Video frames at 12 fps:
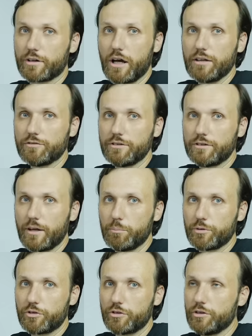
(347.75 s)
Kelvin
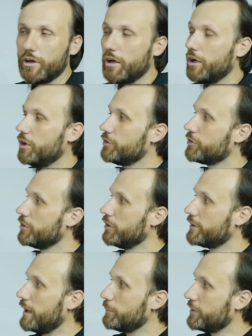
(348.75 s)
temperature. So
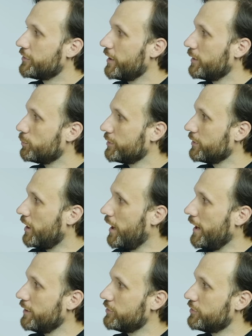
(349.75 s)
that means that with the
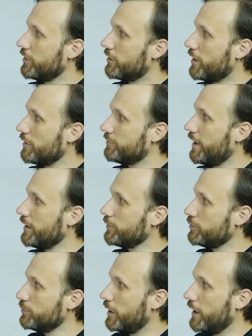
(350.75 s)
high CRI value,